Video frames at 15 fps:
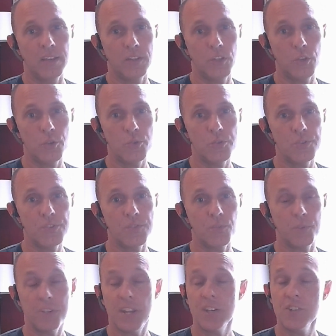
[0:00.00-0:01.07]
Use
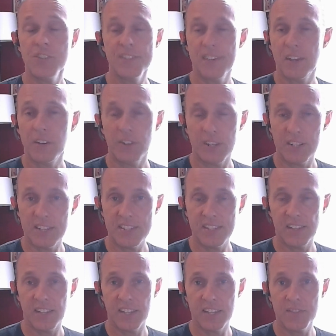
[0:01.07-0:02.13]
Retention Center in
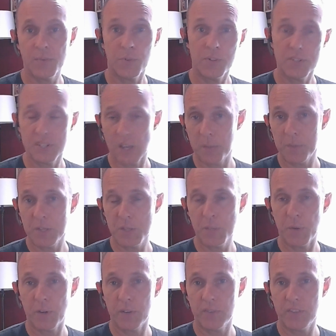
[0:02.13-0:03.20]
Easy Links, which is coming as
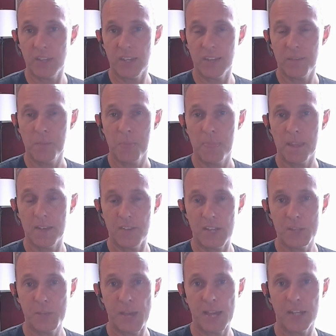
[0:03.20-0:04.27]
part of the
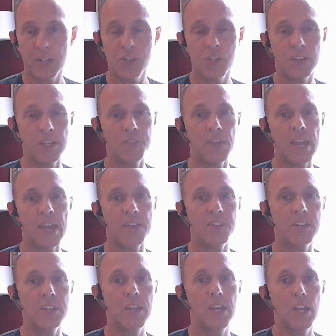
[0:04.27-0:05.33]
advanced package, if you have it,